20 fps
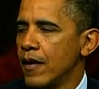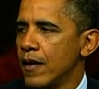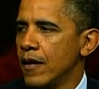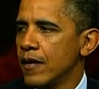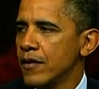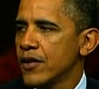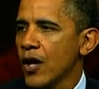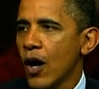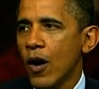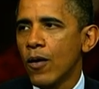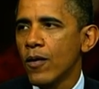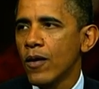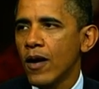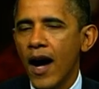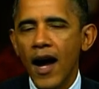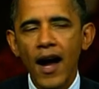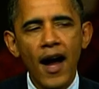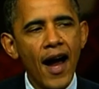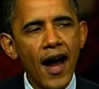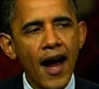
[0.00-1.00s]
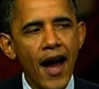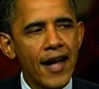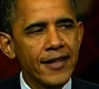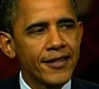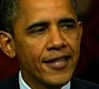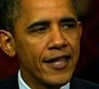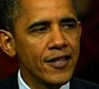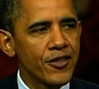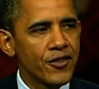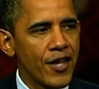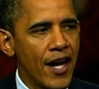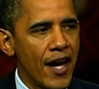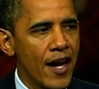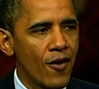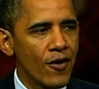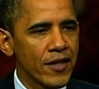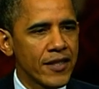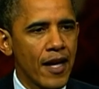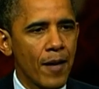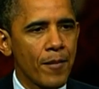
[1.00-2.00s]
So I tease Jay
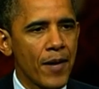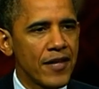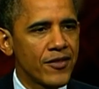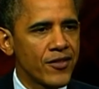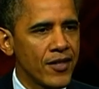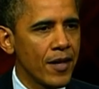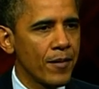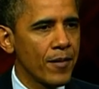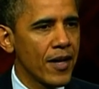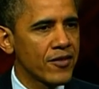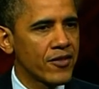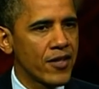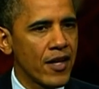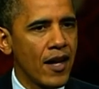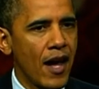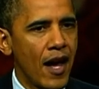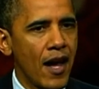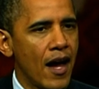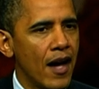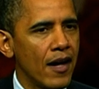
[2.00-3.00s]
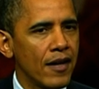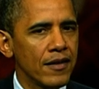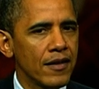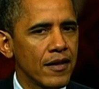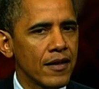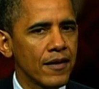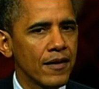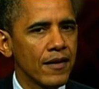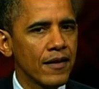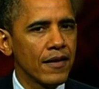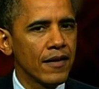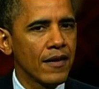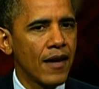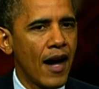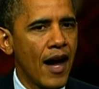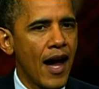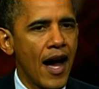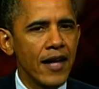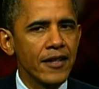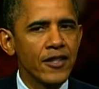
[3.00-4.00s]
every time I see him. I said,
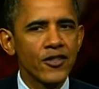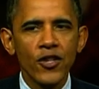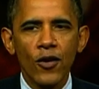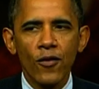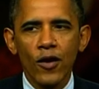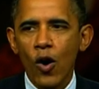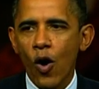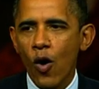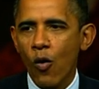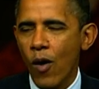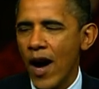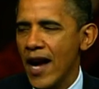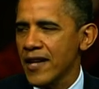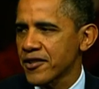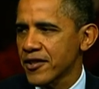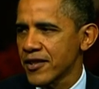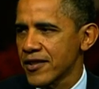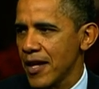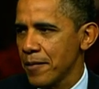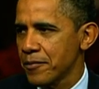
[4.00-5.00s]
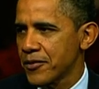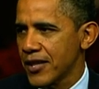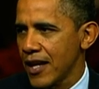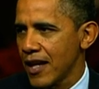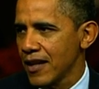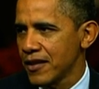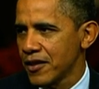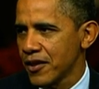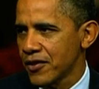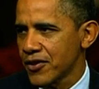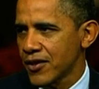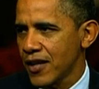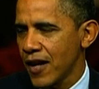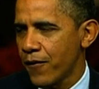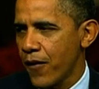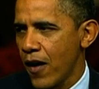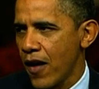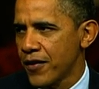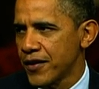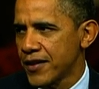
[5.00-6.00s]
I deserve a gold watch because I'm selling your stuff
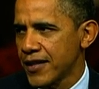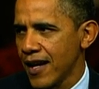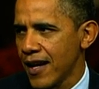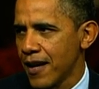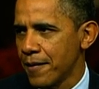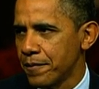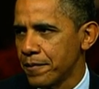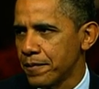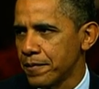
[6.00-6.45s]
all the time.